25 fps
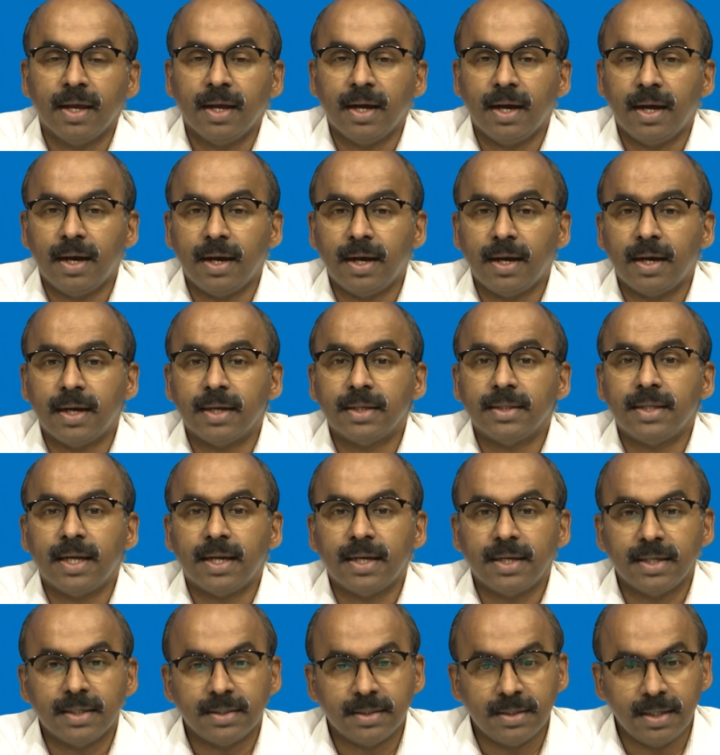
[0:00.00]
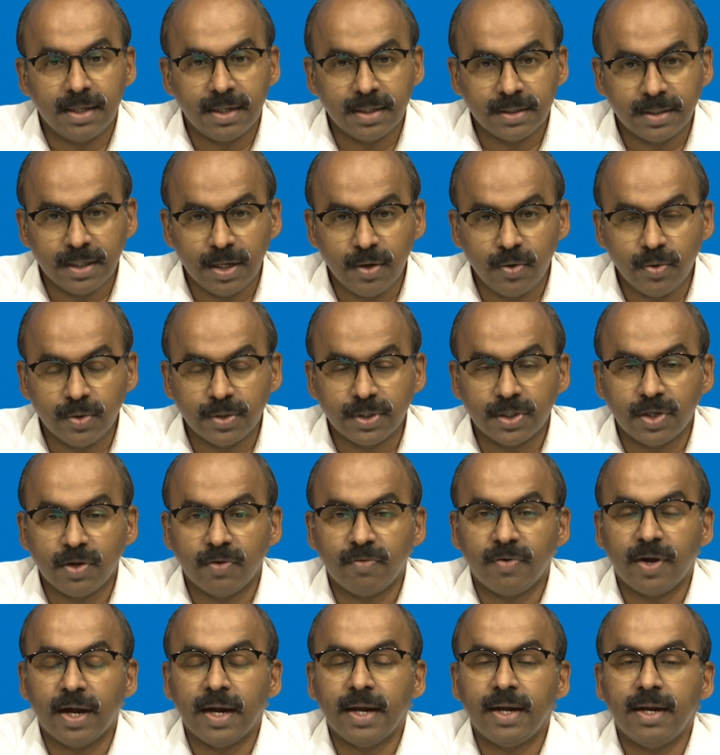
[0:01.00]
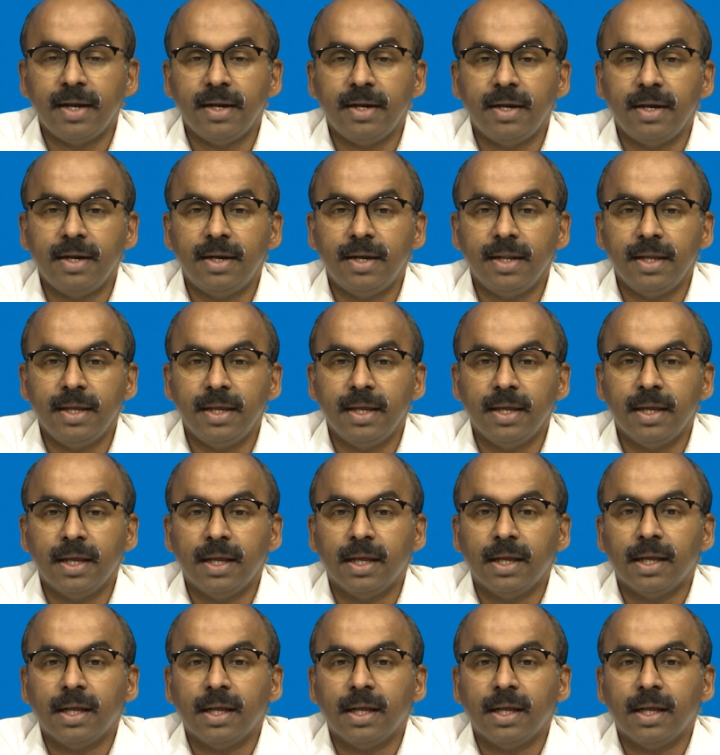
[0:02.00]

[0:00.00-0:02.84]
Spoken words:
that is the resolution of identity,